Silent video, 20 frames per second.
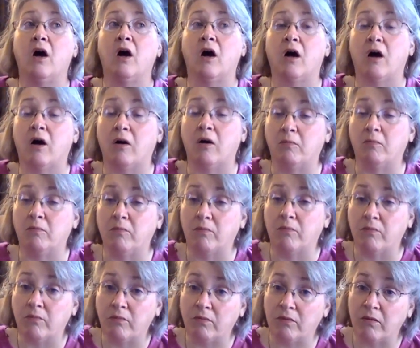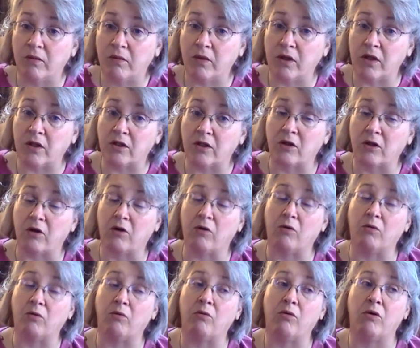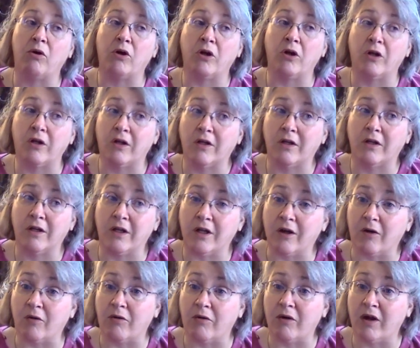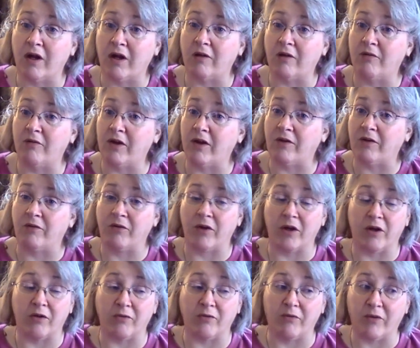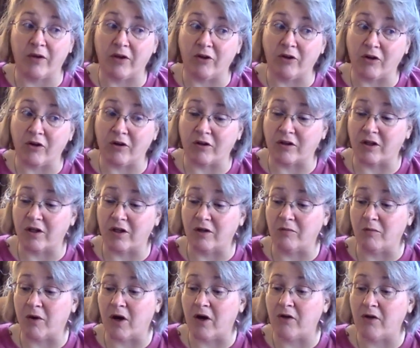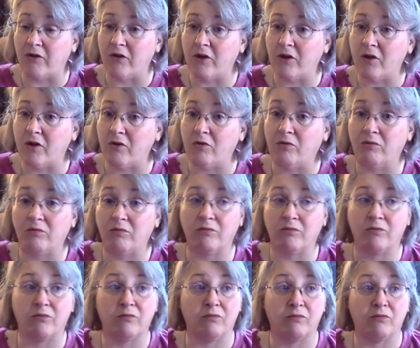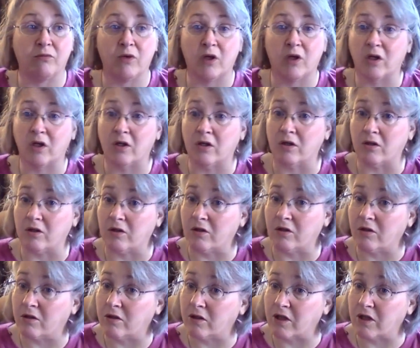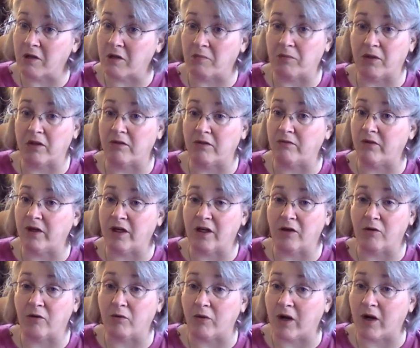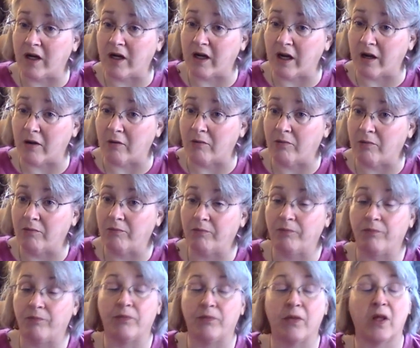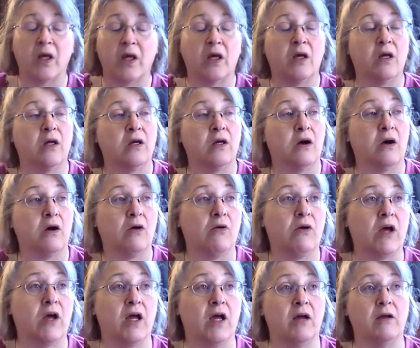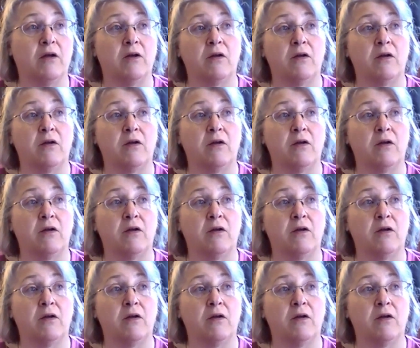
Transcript: So, you know, if it's going to bother you, skip this video right now. Okay.